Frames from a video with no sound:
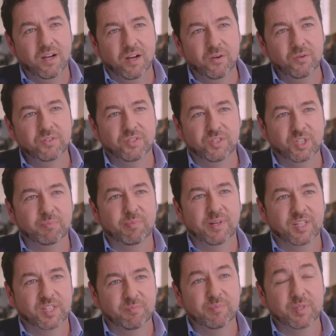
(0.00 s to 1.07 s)
I also just
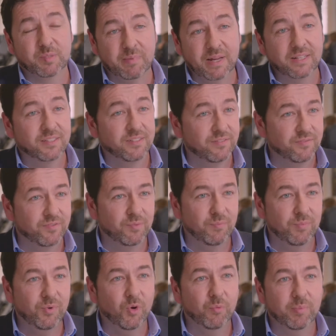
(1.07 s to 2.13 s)
bring some perspective from
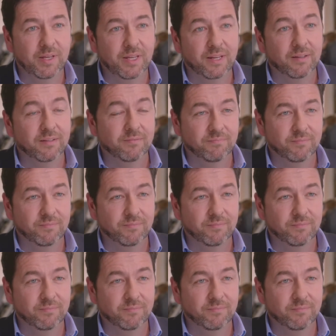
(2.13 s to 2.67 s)
not being